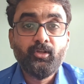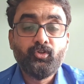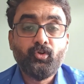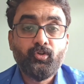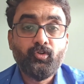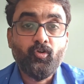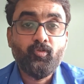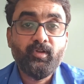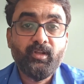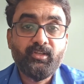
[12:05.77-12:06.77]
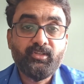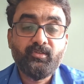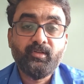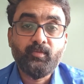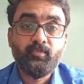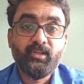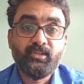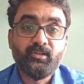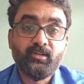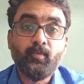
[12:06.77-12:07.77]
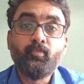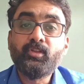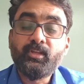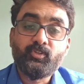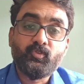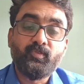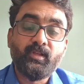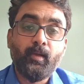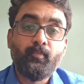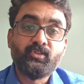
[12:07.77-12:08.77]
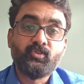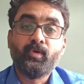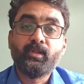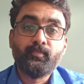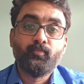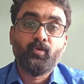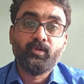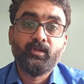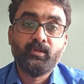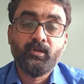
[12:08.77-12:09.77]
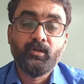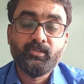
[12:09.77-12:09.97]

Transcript: So documentation, recommendation, and communication of the gap is a very important